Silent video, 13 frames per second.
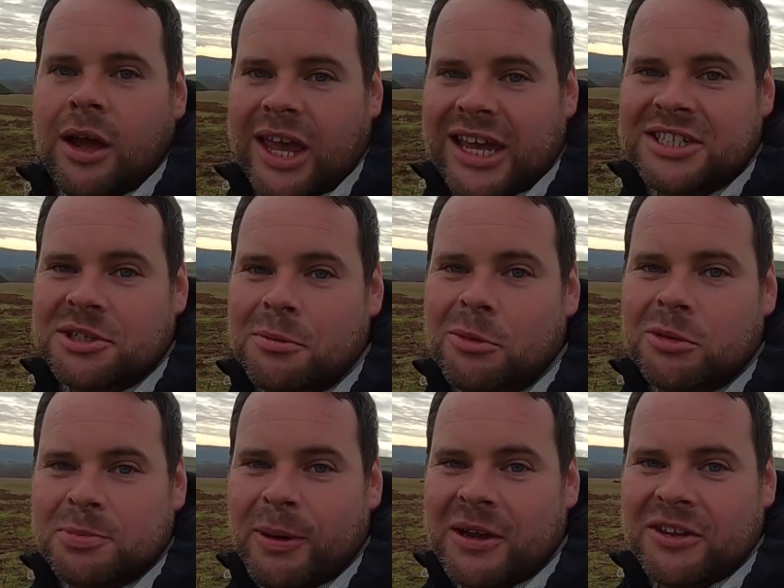Okay, so I'm
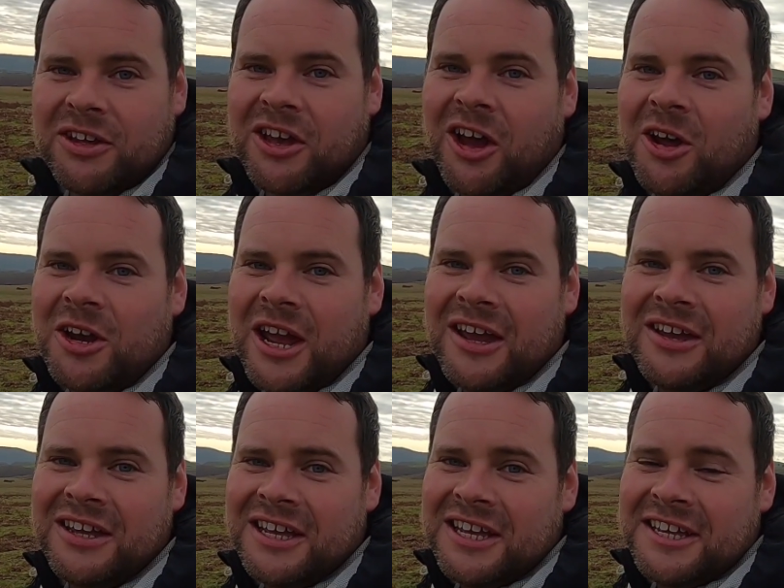almost back at the car now.
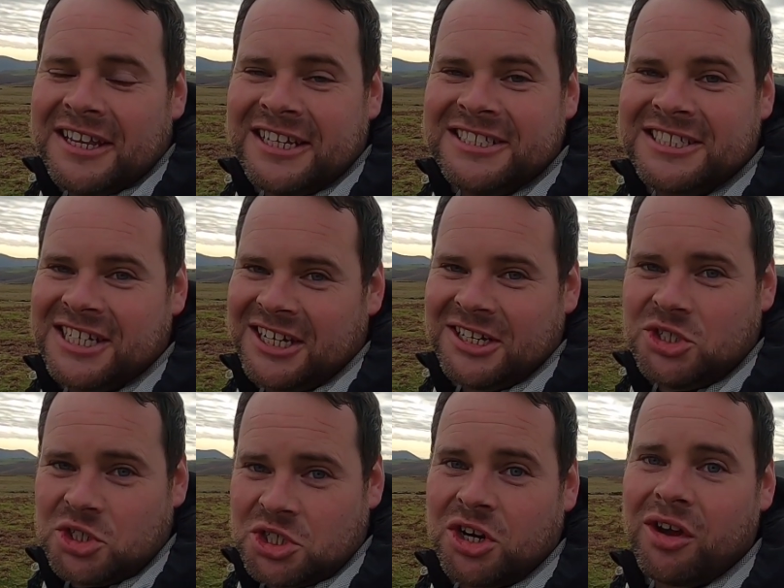That's
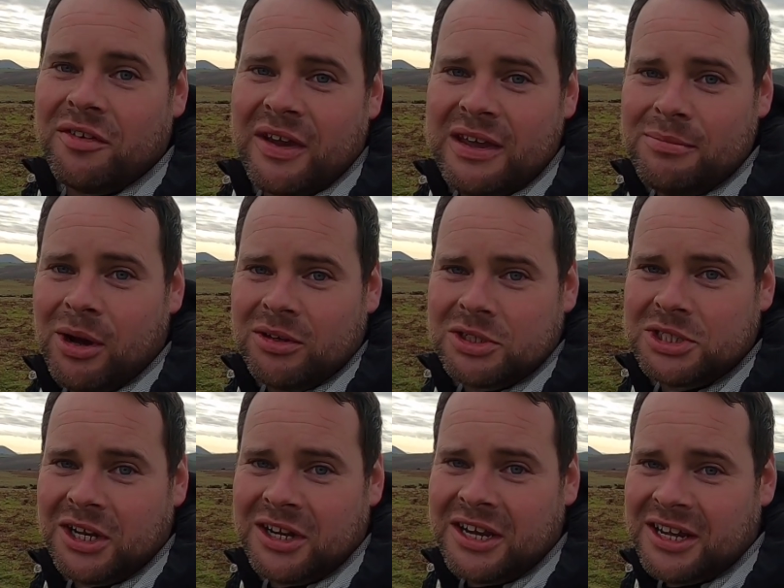just shy of 8
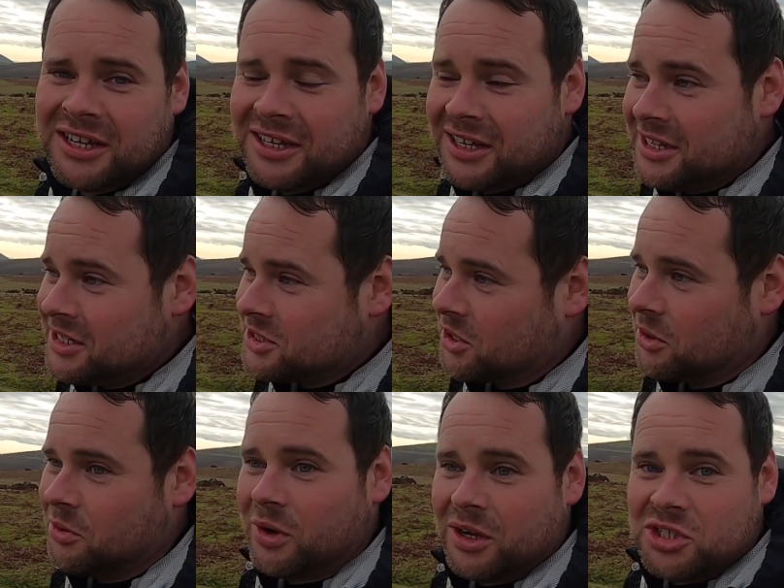miles done.
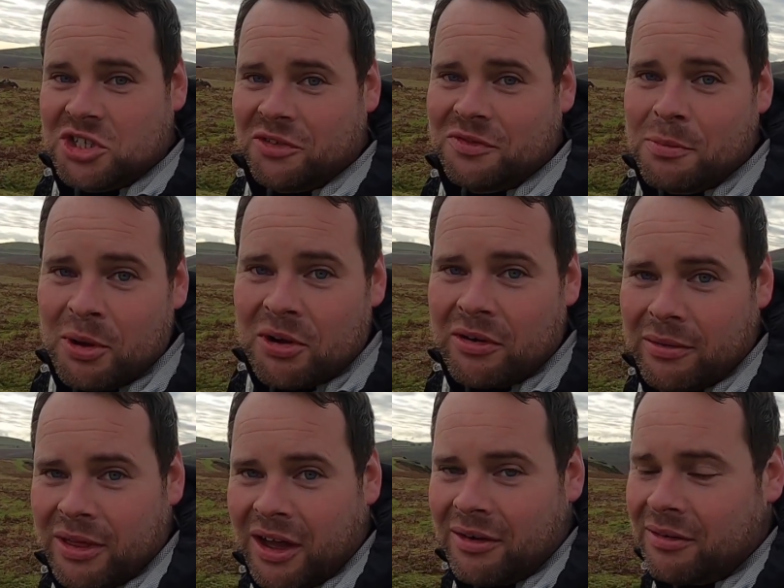So chuffed a
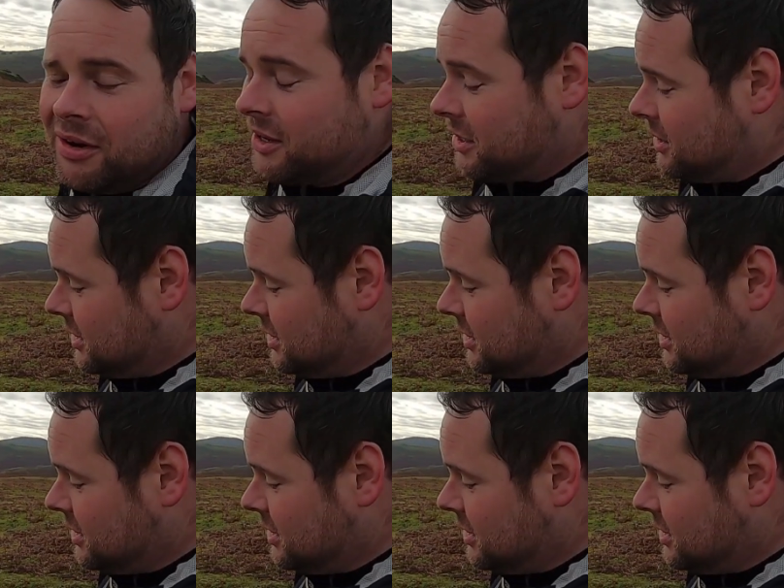buggery with that.